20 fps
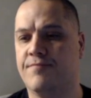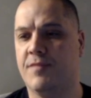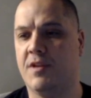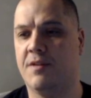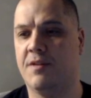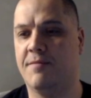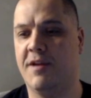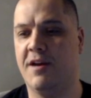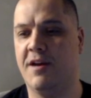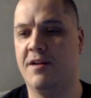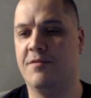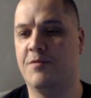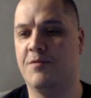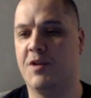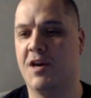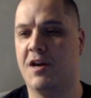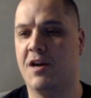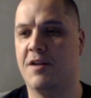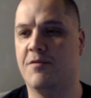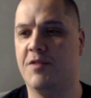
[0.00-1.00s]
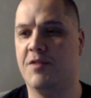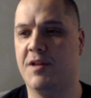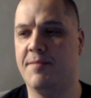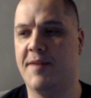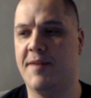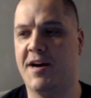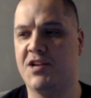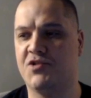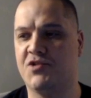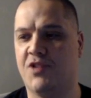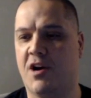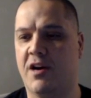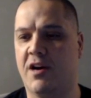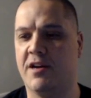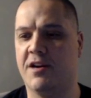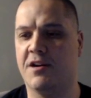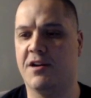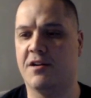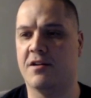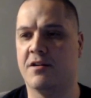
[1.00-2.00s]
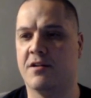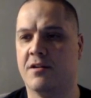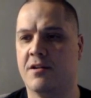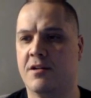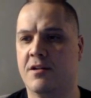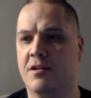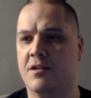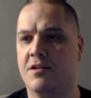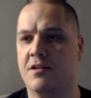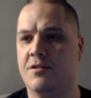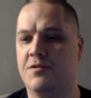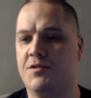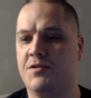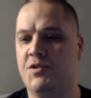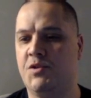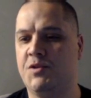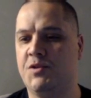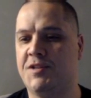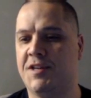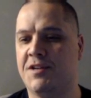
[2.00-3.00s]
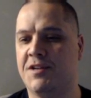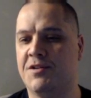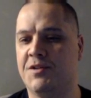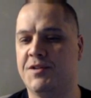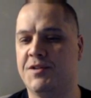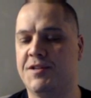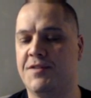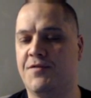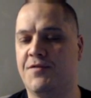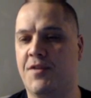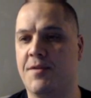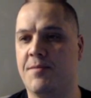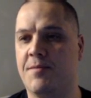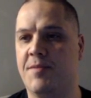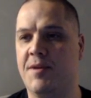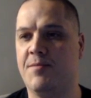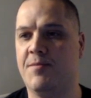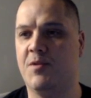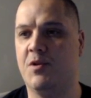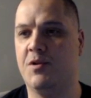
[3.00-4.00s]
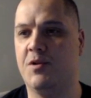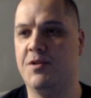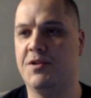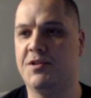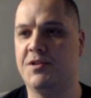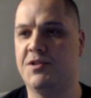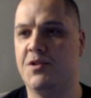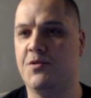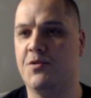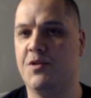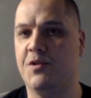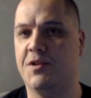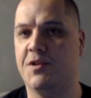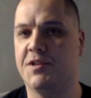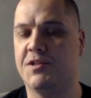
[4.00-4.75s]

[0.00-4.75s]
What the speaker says: Man, we got a really bad draw here. 2 sickles in front of people and there's no units